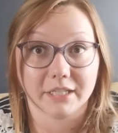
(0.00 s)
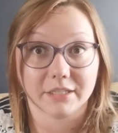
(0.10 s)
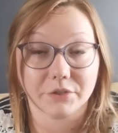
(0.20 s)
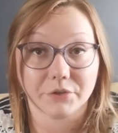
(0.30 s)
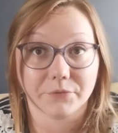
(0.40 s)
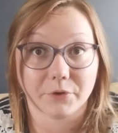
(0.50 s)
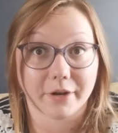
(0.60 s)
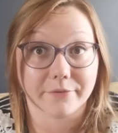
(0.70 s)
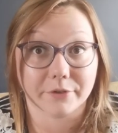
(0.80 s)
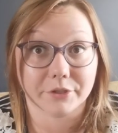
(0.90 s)
It took
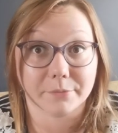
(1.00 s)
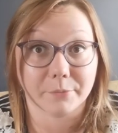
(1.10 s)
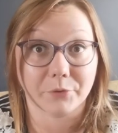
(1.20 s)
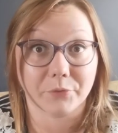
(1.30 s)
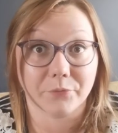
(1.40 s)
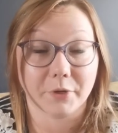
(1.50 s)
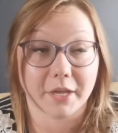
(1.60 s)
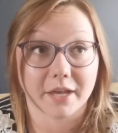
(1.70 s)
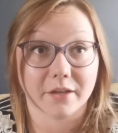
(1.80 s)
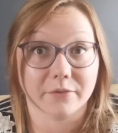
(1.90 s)
forever to move. We
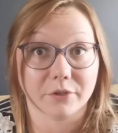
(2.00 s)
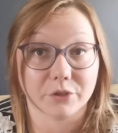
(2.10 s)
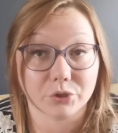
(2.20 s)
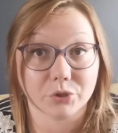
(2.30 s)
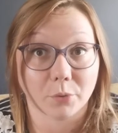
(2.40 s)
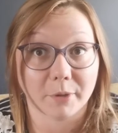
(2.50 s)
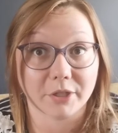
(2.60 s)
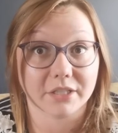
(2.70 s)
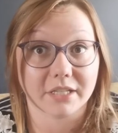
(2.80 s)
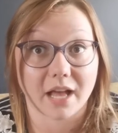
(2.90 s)
have so much
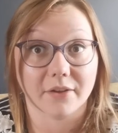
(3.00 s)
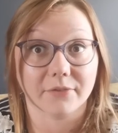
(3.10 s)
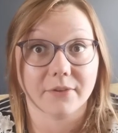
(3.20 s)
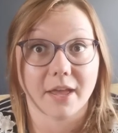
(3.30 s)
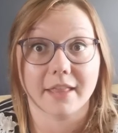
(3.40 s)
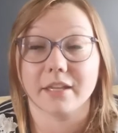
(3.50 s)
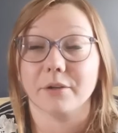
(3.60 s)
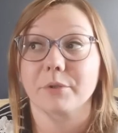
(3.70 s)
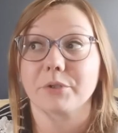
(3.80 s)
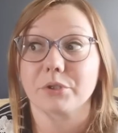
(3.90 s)
stuff and
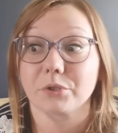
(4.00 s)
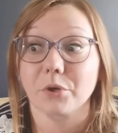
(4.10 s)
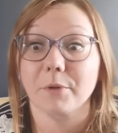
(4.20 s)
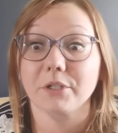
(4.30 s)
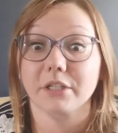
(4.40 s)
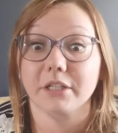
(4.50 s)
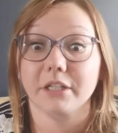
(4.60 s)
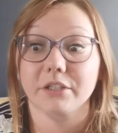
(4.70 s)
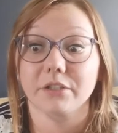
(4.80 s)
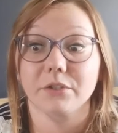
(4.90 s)
there was so much
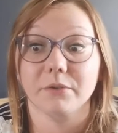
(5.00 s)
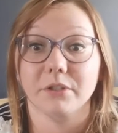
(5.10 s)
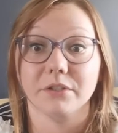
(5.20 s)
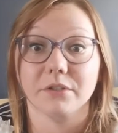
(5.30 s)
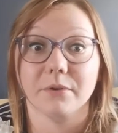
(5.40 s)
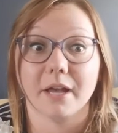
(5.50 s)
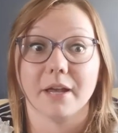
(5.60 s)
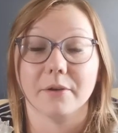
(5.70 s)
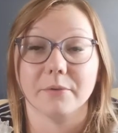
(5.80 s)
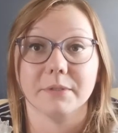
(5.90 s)
cleaning to do in this new
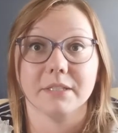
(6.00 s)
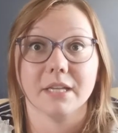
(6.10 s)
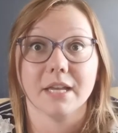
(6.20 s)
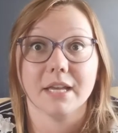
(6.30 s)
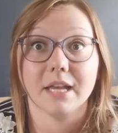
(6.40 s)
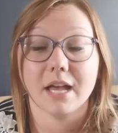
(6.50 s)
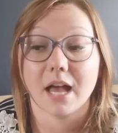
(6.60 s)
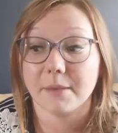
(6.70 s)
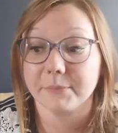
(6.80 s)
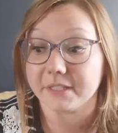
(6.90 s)
house.
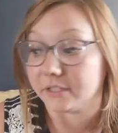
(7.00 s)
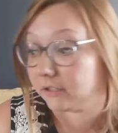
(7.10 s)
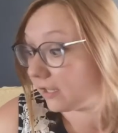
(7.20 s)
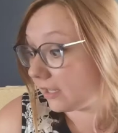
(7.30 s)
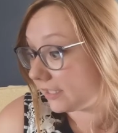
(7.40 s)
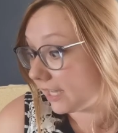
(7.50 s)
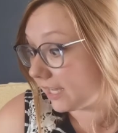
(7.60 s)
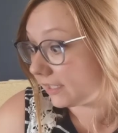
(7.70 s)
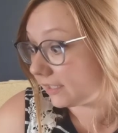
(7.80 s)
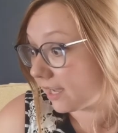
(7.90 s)
I'm still not
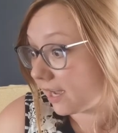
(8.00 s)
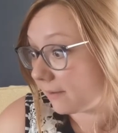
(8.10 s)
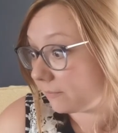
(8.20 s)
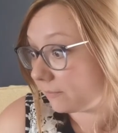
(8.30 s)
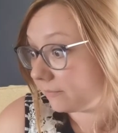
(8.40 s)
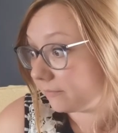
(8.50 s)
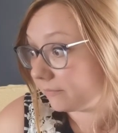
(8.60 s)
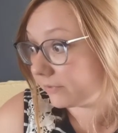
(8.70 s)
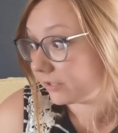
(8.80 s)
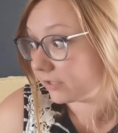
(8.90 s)
done. I'm
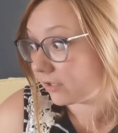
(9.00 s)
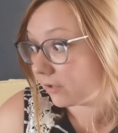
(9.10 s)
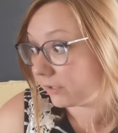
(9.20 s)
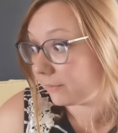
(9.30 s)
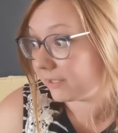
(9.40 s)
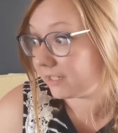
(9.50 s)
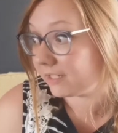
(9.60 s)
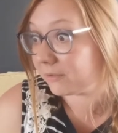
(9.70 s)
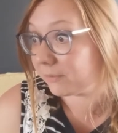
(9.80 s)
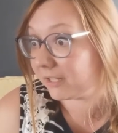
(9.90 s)
slowly
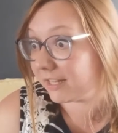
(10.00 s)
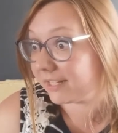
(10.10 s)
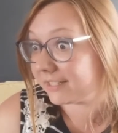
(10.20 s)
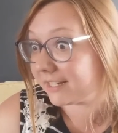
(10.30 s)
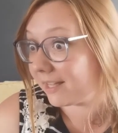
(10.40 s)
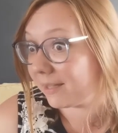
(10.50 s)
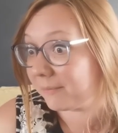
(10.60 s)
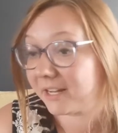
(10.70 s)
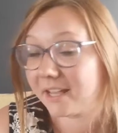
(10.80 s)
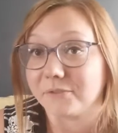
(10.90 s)
beginning to realize that I am
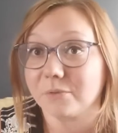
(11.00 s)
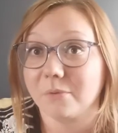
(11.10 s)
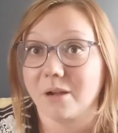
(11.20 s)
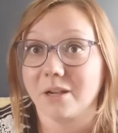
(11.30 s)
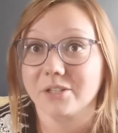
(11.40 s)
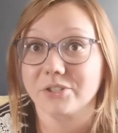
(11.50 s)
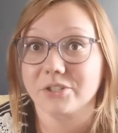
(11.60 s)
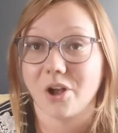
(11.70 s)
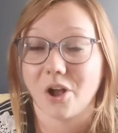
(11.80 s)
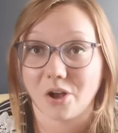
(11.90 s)
going to have to
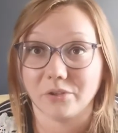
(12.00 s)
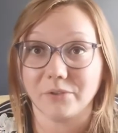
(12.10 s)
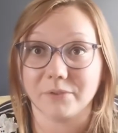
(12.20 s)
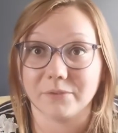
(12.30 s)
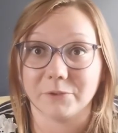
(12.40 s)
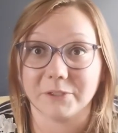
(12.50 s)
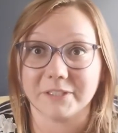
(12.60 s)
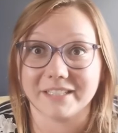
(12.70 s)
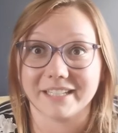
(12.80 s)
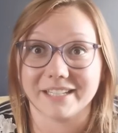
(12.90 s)
wash all of the floors
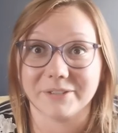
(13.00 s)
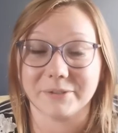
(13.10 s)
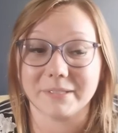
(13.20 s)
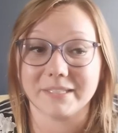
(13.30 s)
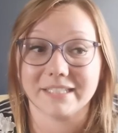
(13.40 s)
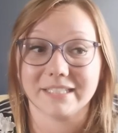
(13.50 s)
in the house.